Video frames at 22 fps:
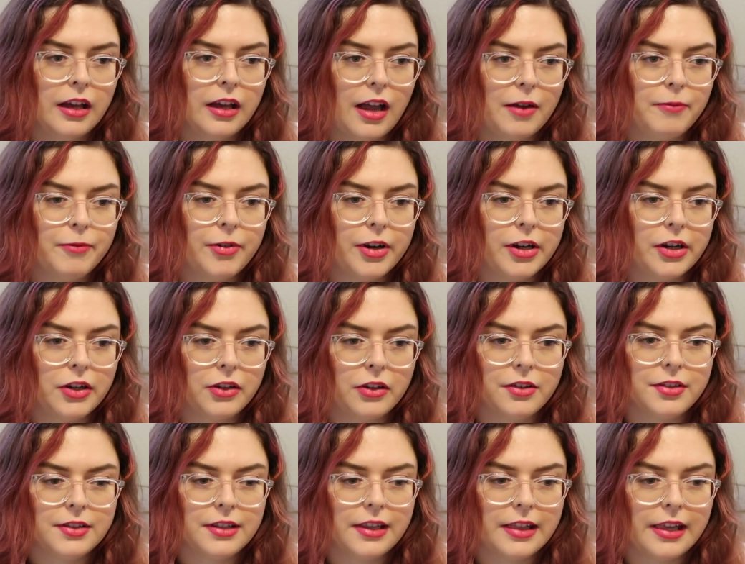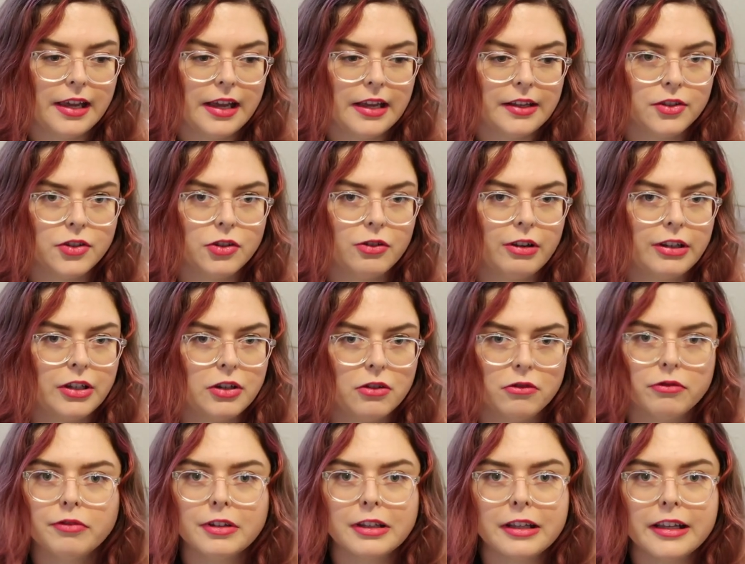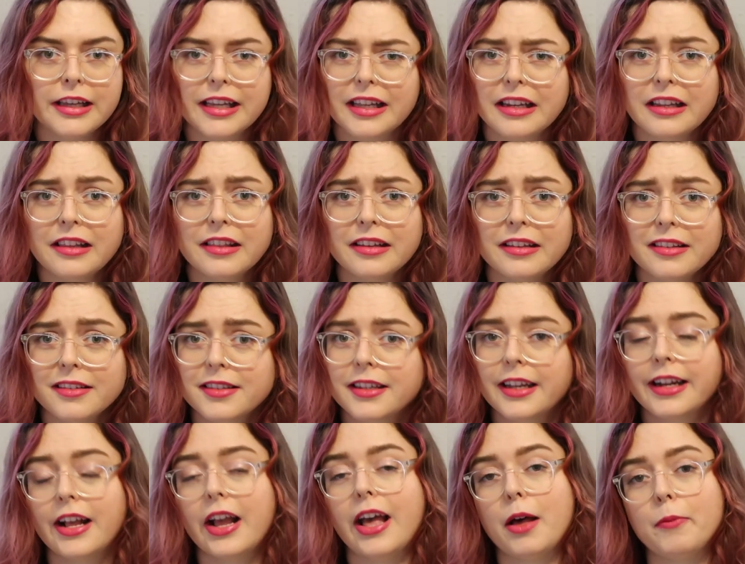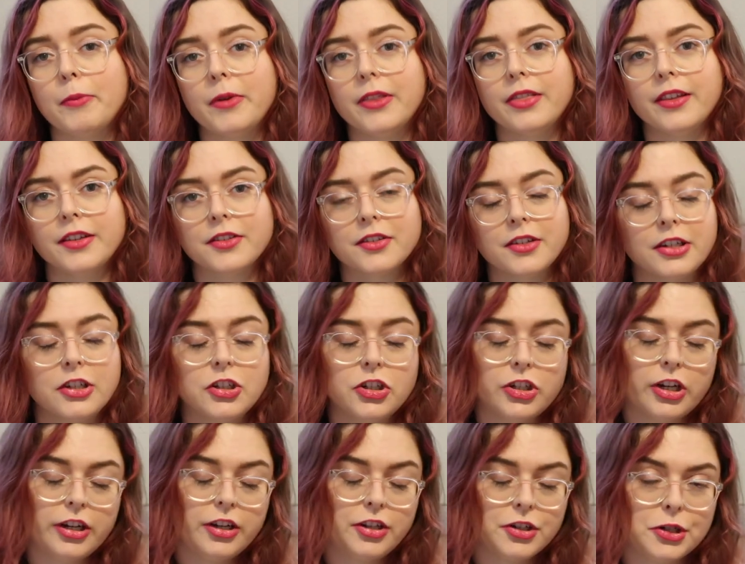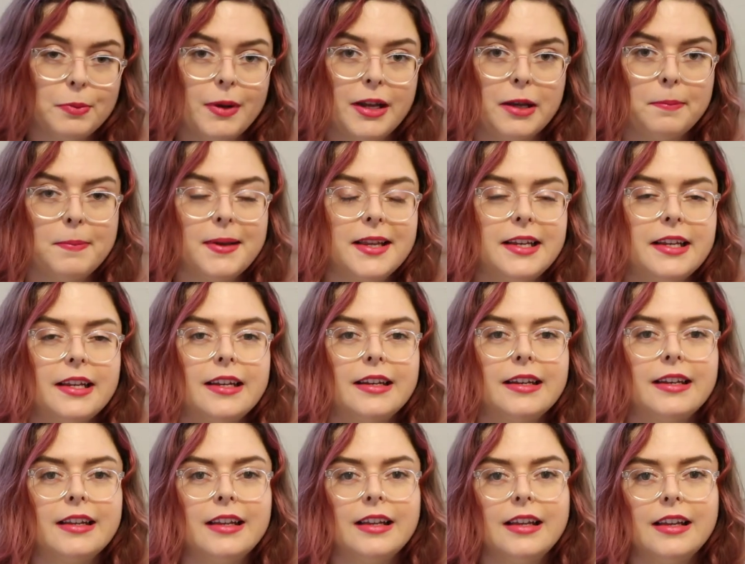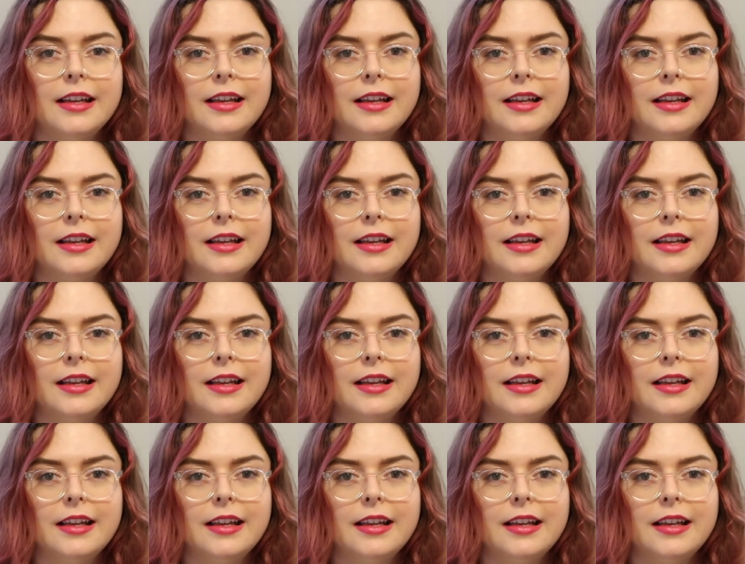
I'm very close to the end, so I don't feel like anything's gonna happen that's gonna change my opinion.